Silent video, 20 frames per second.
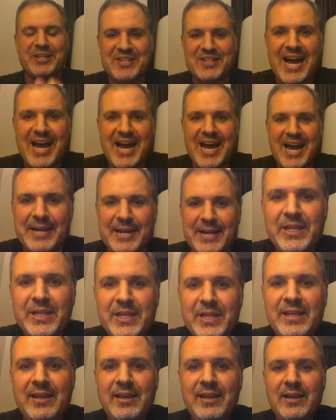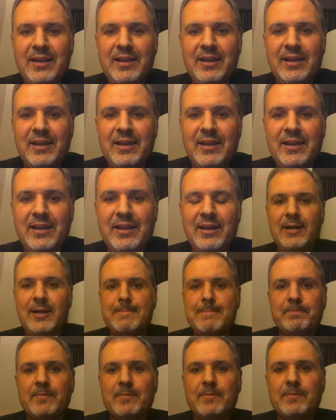and what is not.
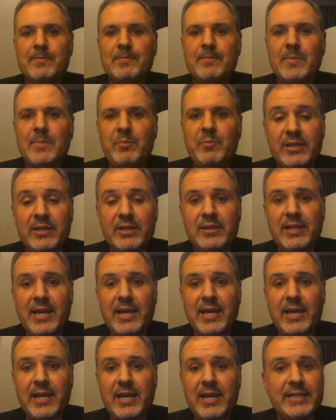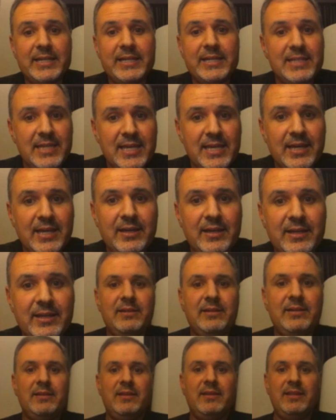Um, but the idea
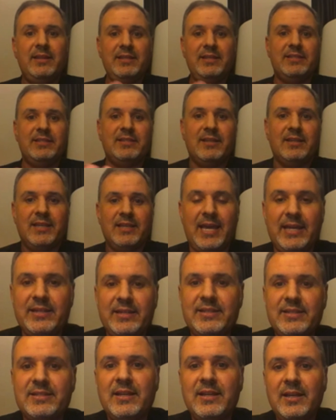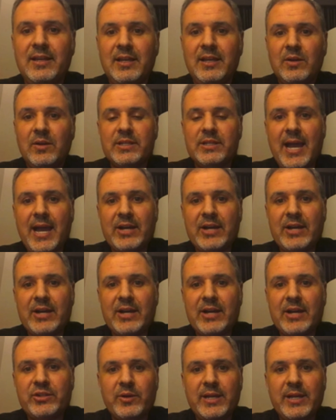in this case was to
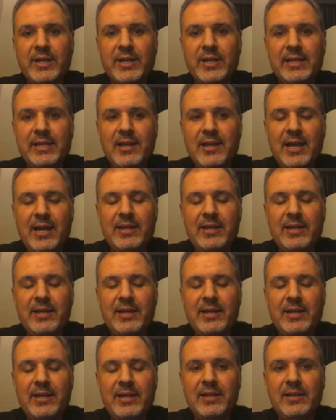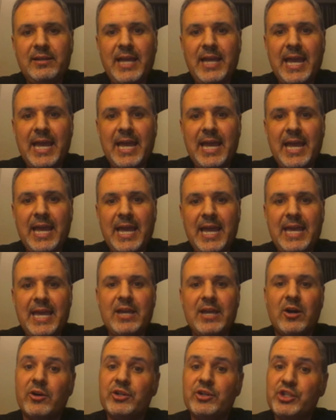actually create not an
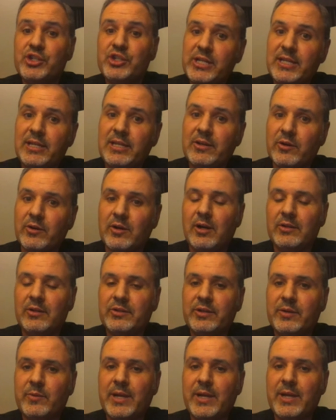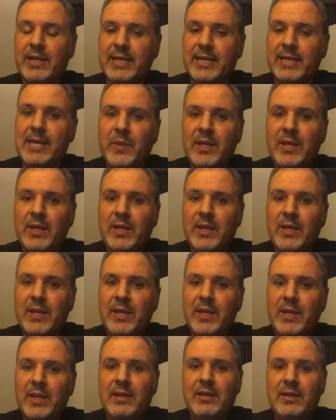ARG or alternate reality game
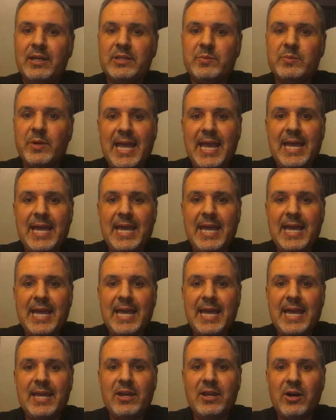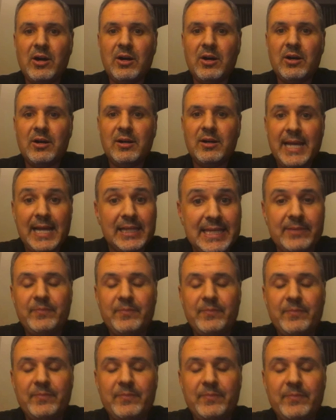as much as an ARLE,
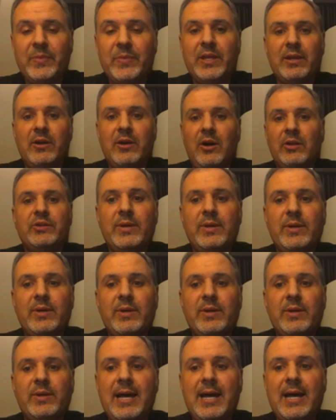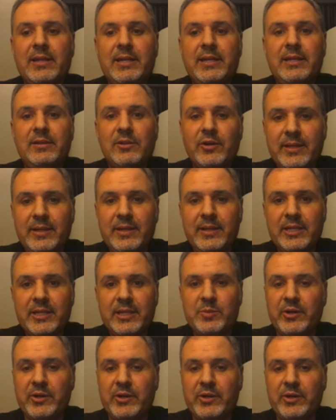an alternate reality
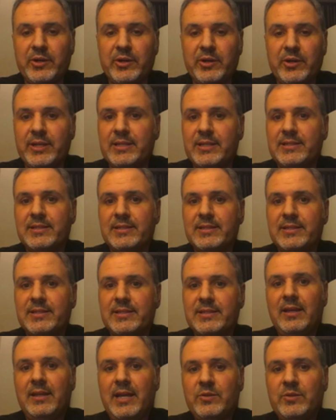learning experience. And